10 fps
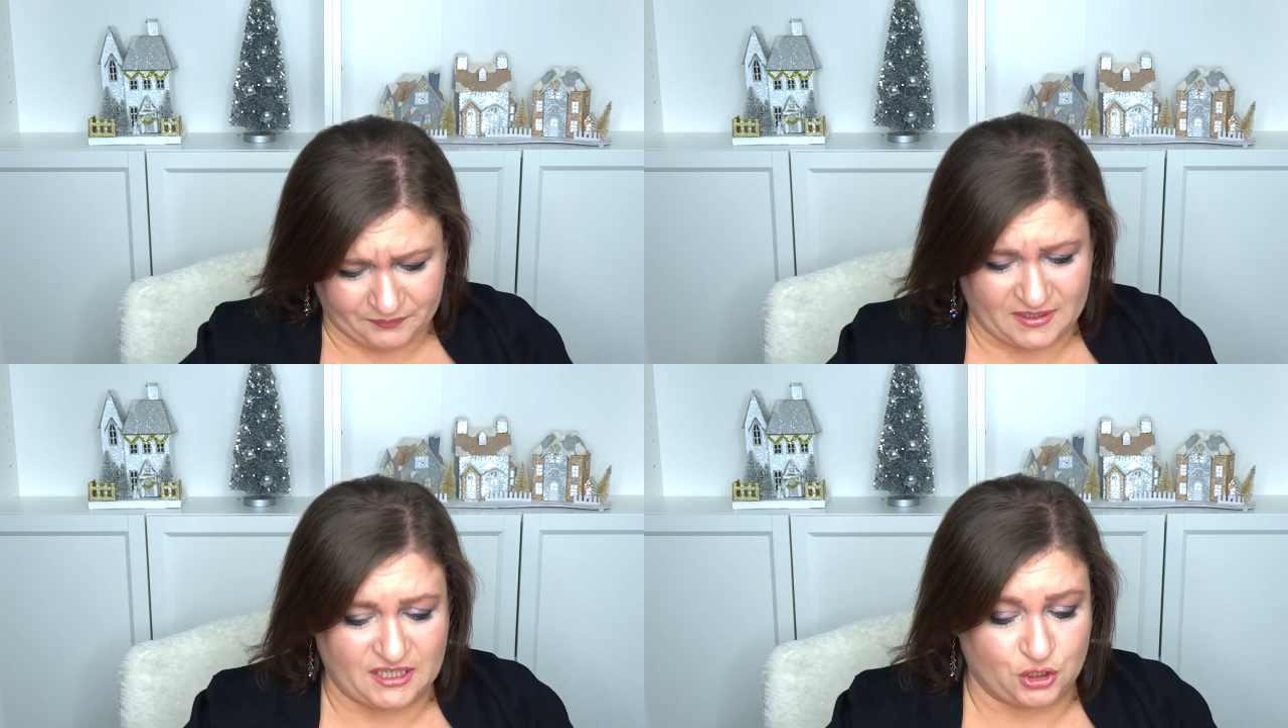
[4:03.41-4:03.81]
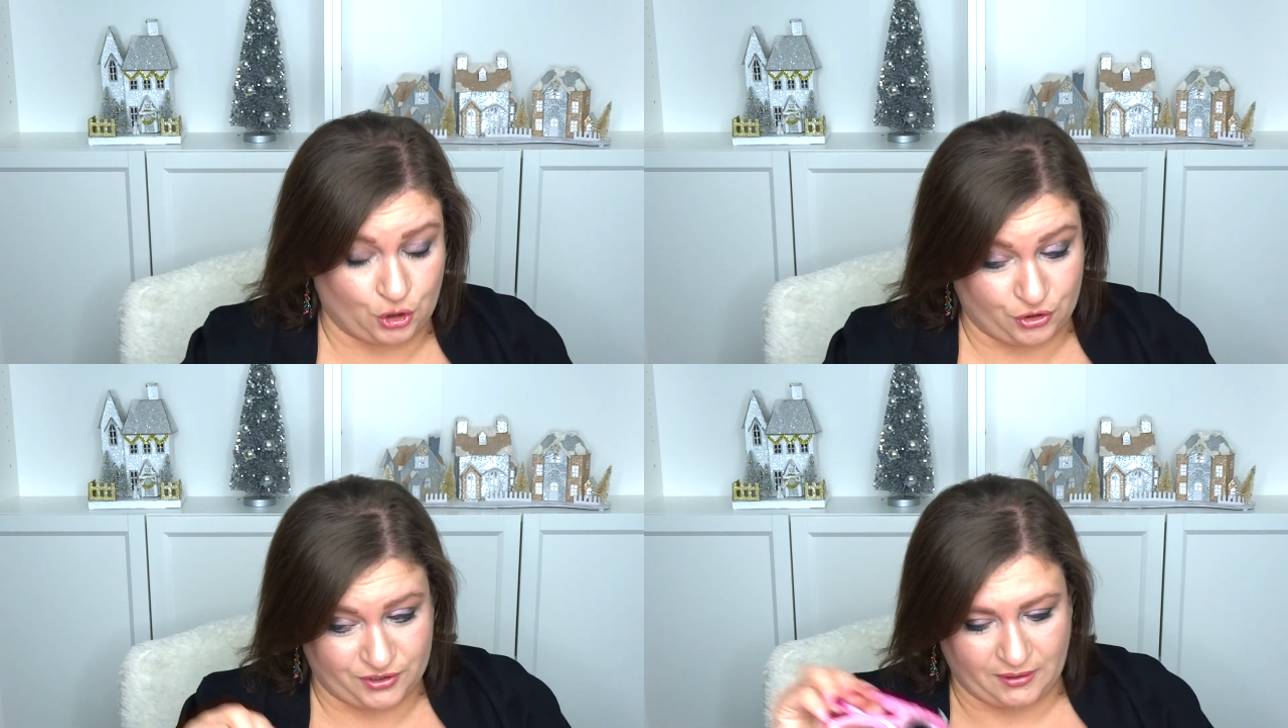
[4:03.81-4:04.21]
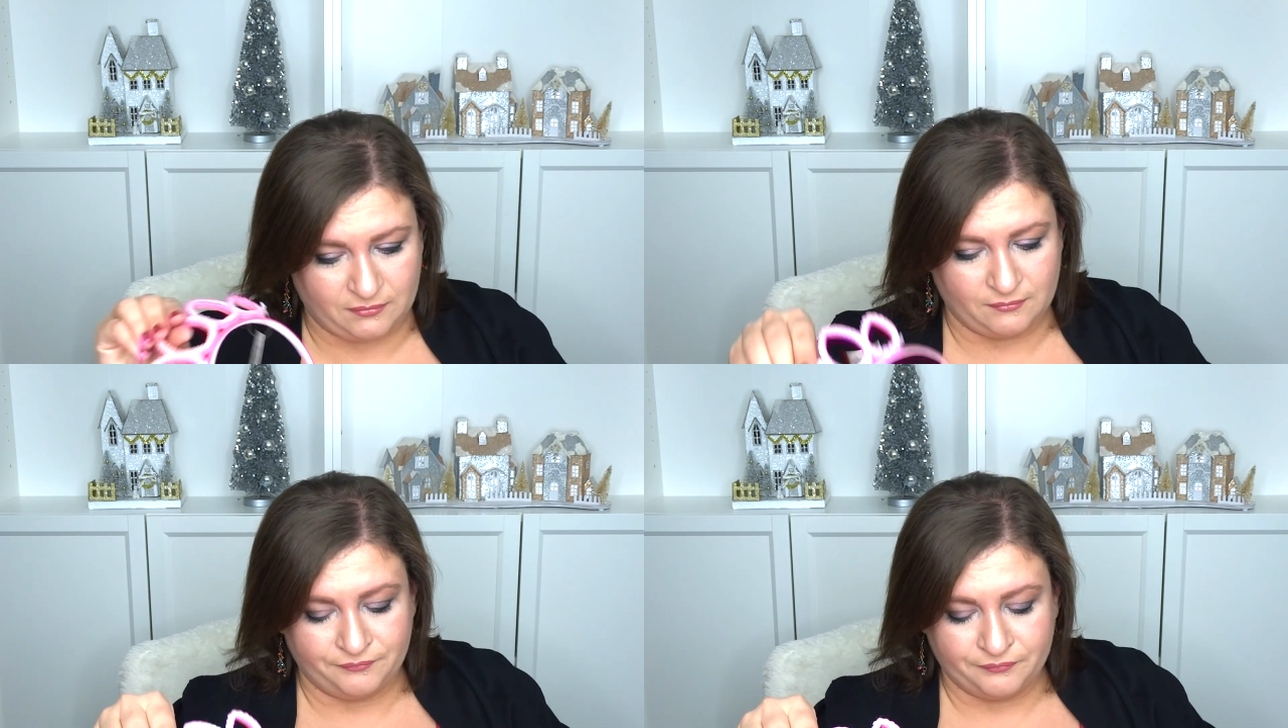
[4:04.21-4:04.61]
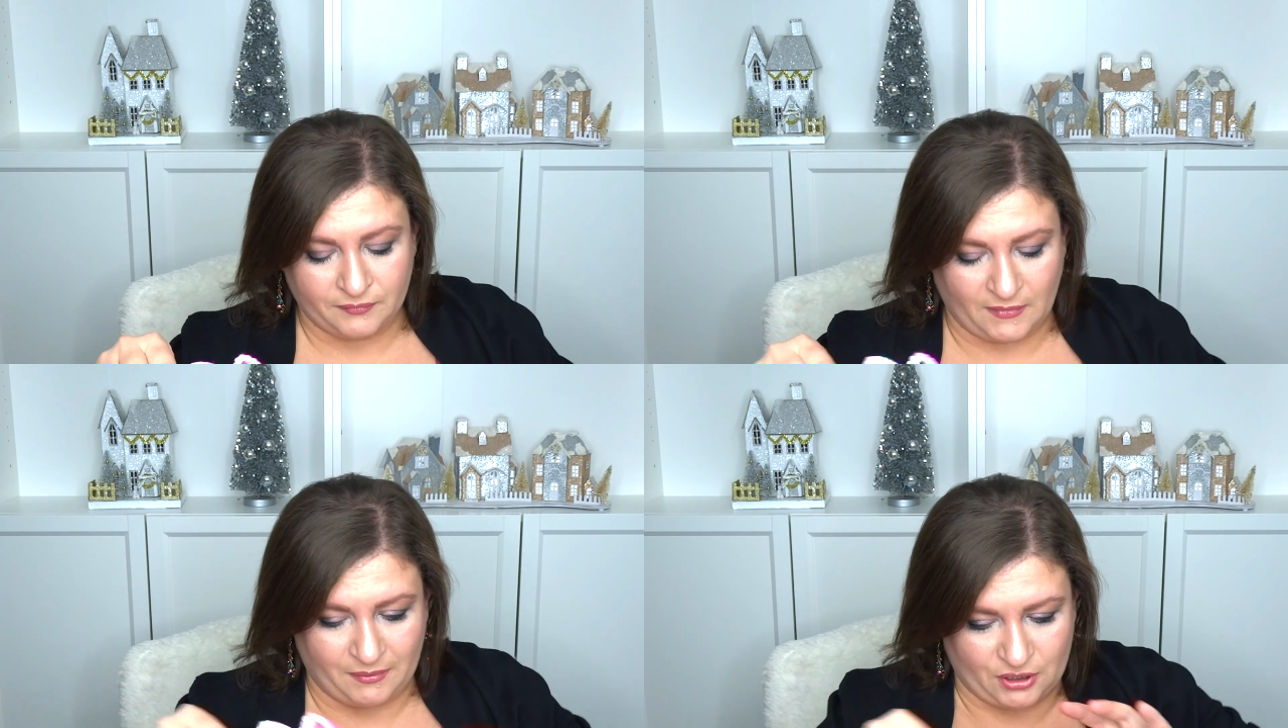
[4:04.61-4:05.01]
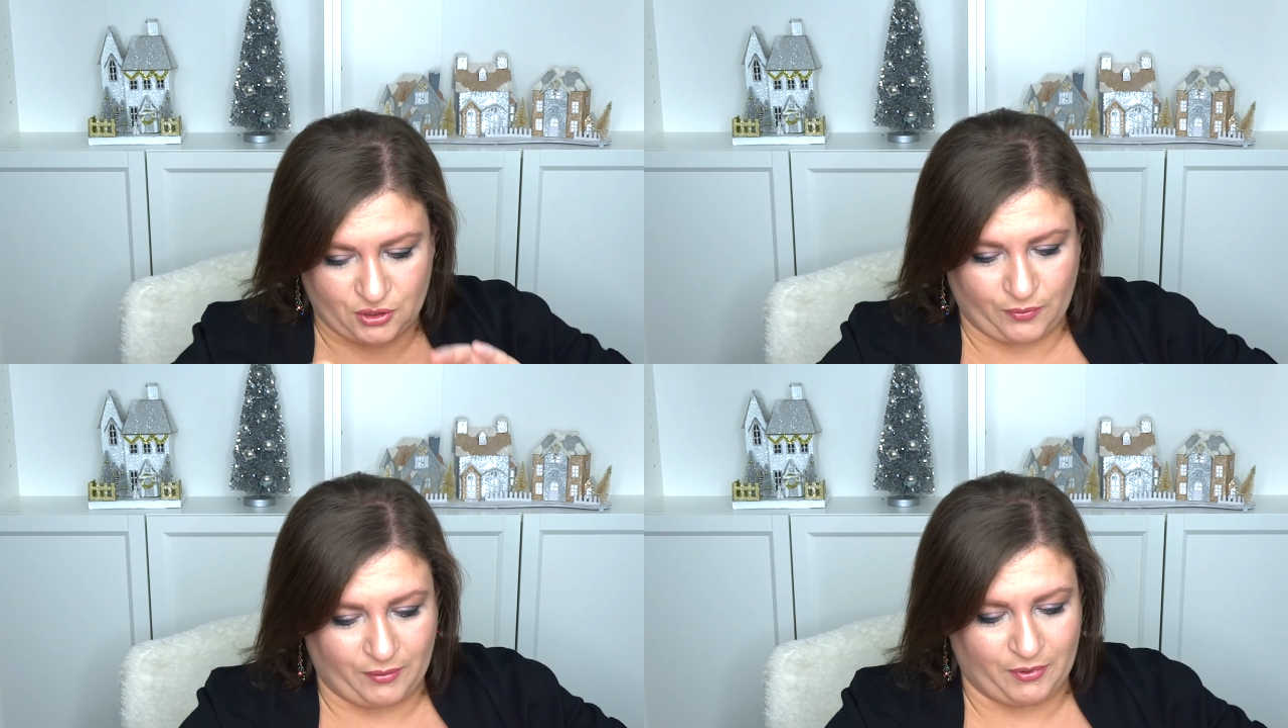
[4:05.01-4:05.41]
Sisters. I'm not
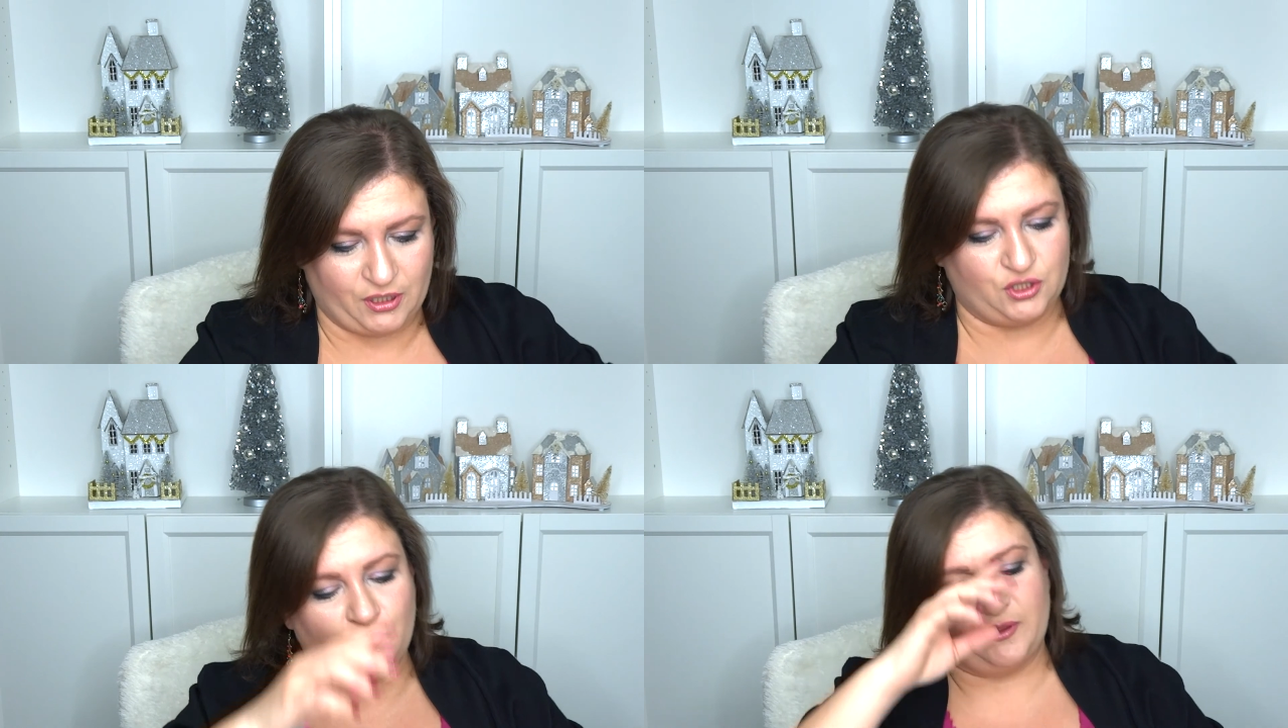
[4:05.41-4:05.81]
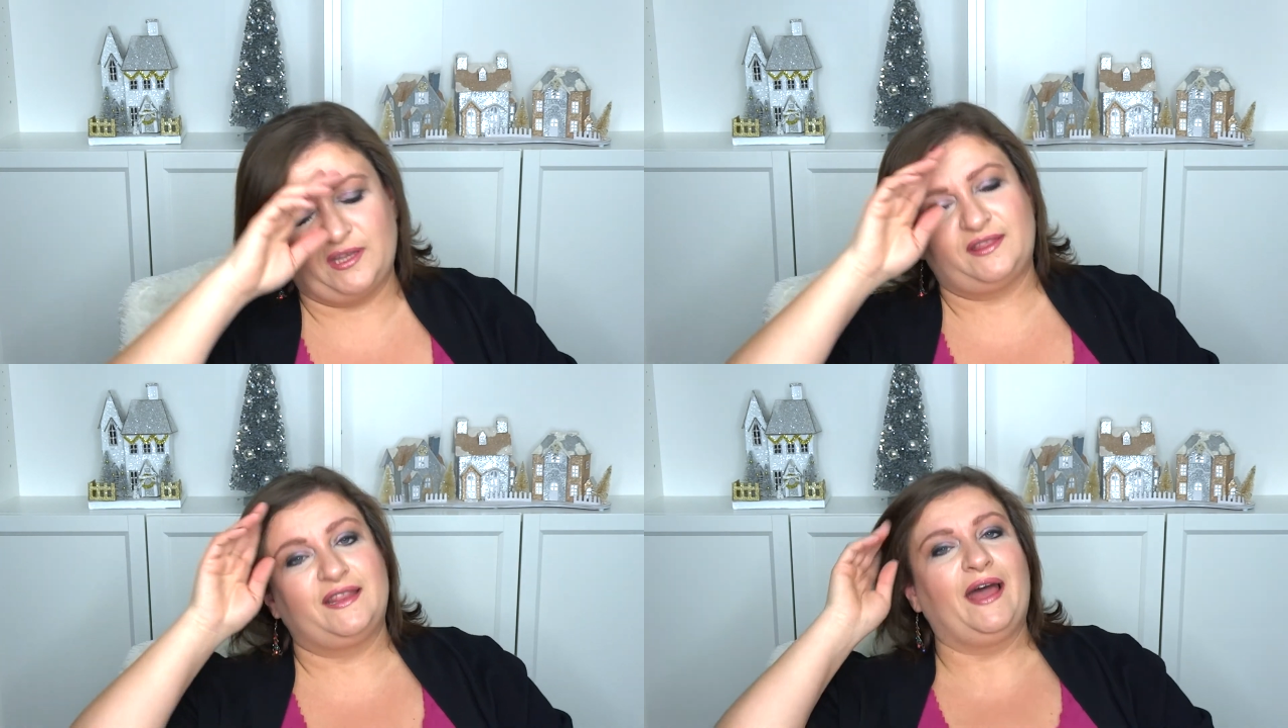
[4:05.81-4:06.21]
sure what I'm going to do with it.